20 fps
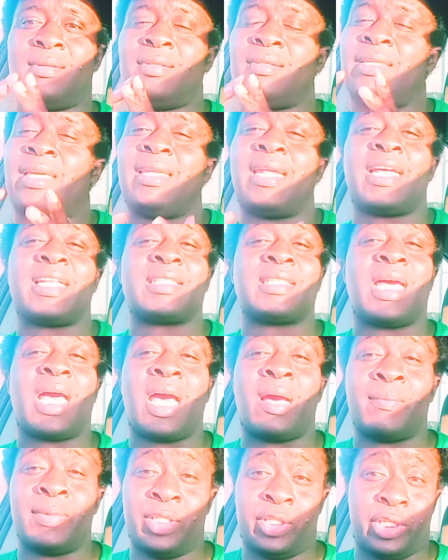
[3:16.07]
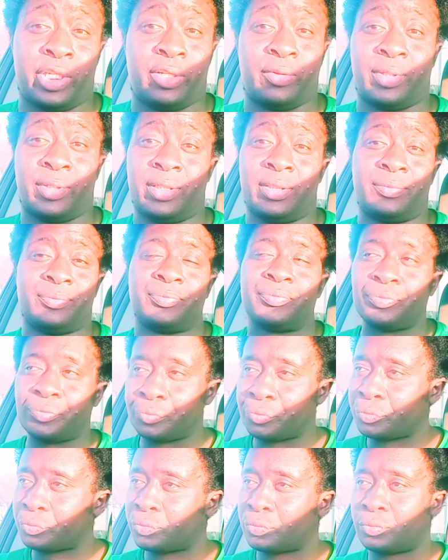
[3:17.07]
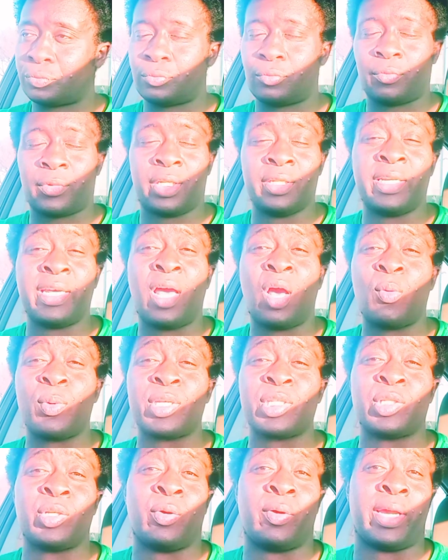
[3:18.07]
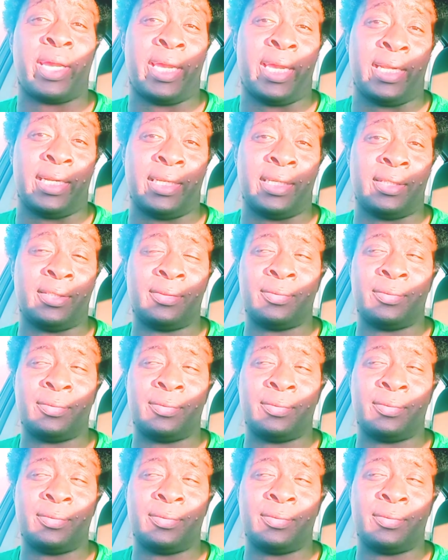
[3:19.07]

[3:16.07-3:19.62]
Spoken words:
they like Tom and Jerry. They always going at it.